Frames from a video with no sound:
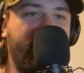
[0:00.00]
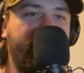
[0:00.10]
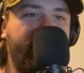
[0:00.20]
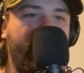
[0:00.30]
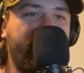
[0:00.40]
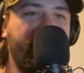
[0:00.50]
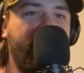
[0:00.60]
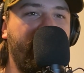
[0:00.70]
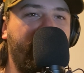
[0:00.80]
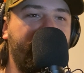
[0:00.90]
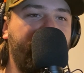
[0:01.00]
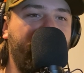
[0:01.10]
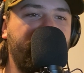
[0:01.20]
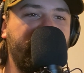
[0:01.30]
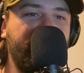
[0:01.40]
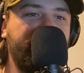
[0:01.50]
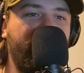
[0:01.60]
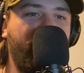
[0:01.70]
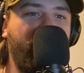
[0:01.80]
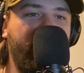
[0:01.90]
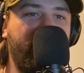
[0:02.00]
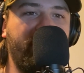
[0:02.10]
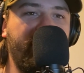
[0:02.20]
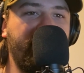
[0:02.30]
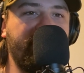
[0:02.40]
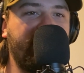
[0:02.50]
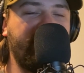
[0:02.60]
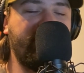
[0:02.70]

the fuck are there not steel toe winter boots? It